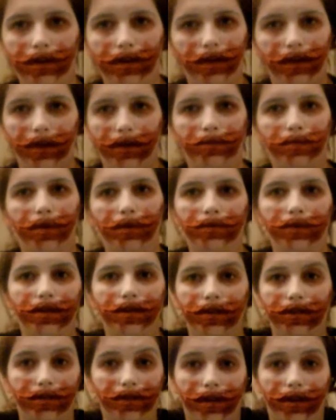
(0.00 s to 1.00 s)
it probably
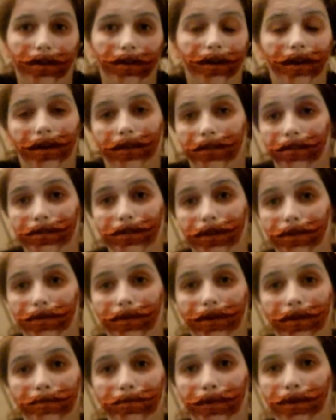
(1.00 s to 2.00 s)
doesn't look like the
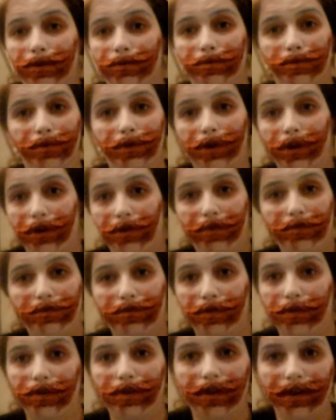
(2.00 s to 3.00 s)
Joker, but we'll go
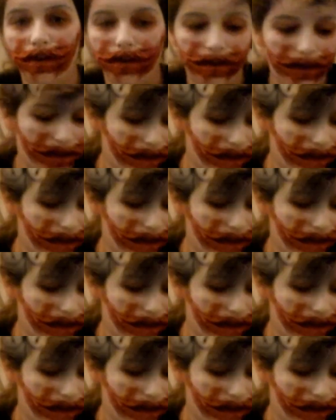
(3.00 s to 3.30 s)
for it.